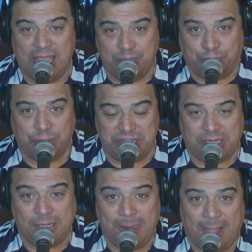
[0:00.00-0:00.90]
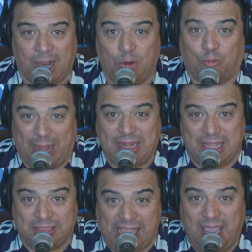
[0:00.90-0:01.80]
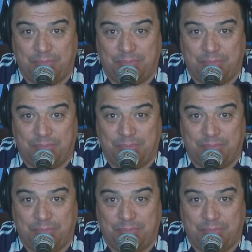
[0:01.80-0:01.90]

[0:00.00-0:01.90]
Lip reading: and putting ratings